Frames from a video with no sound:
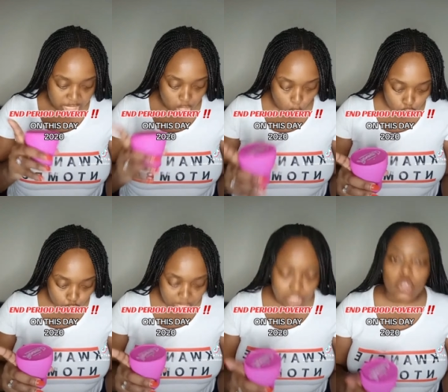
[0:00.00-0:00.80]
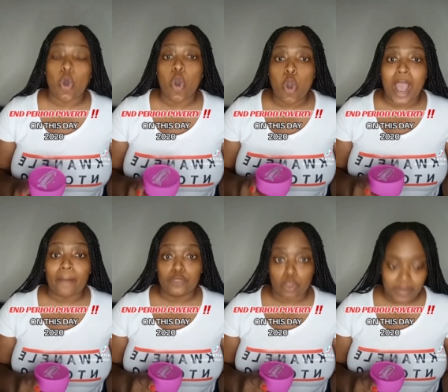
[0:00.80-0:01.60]
deodorants or
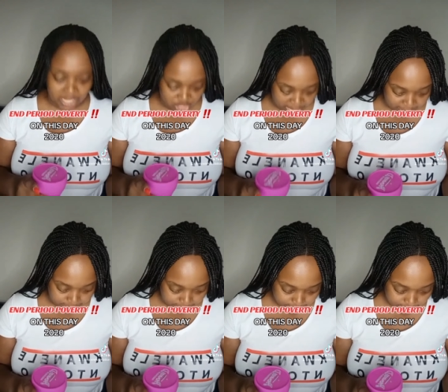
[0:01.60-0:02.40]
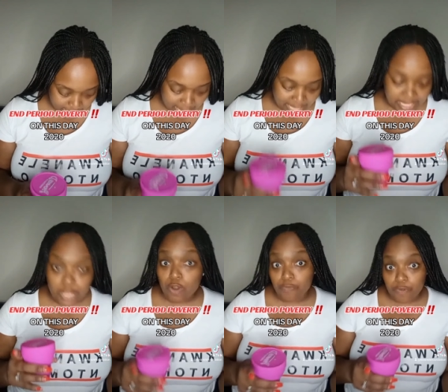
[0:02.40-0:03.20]
absorbing gels. It's
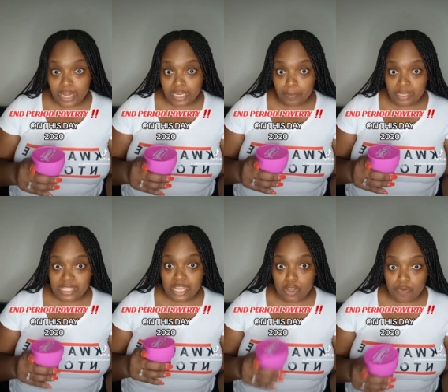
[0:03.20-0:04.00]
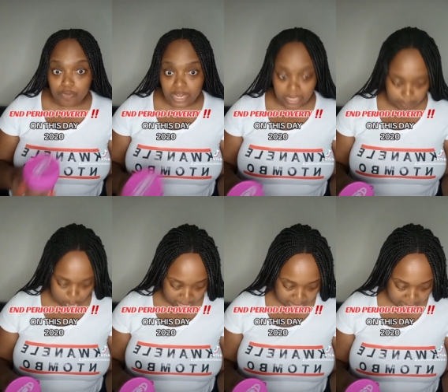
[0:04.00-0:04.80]
eco-friendly. It's an eco-friendly
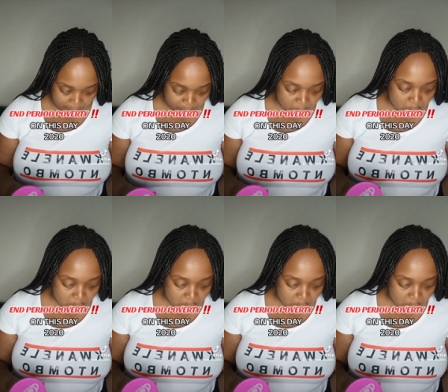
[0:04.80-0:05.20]
product.